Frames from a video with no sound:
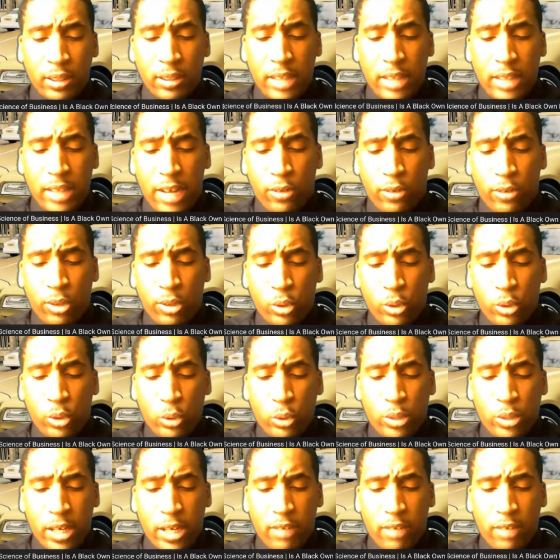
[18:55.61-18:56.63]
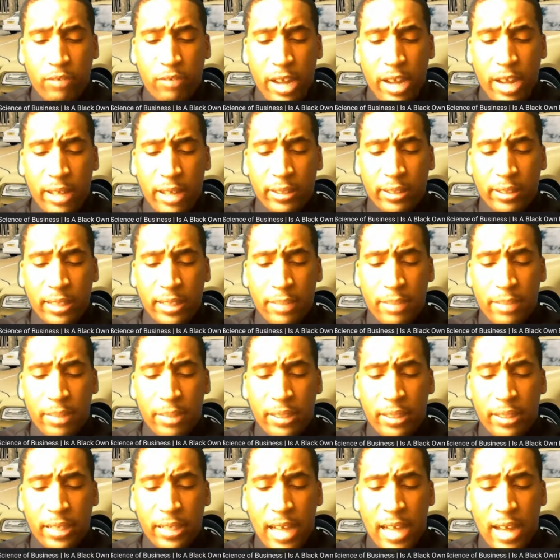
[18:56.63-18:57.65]
They will lose their advantage. Let me
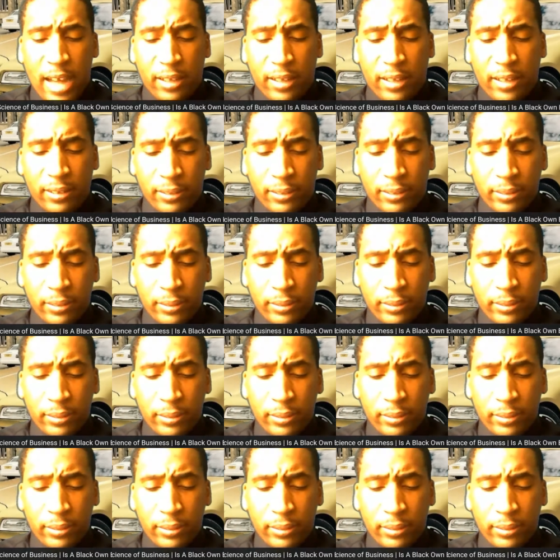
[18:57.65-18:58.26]
get out of here.